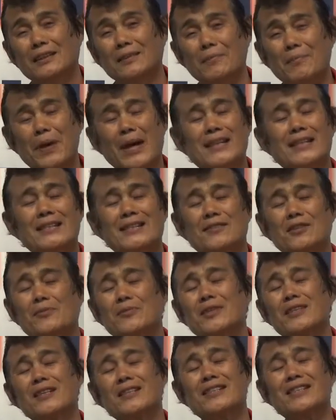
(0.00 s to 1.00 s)
medicine
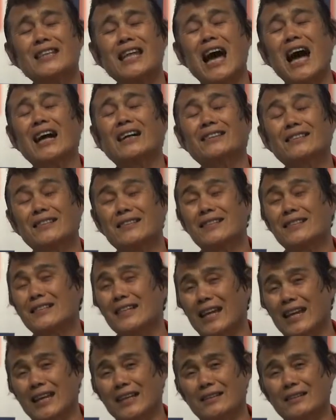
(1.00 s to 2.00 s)
of this doctor
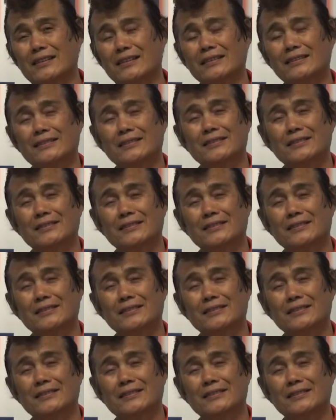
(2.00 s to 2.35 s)
said,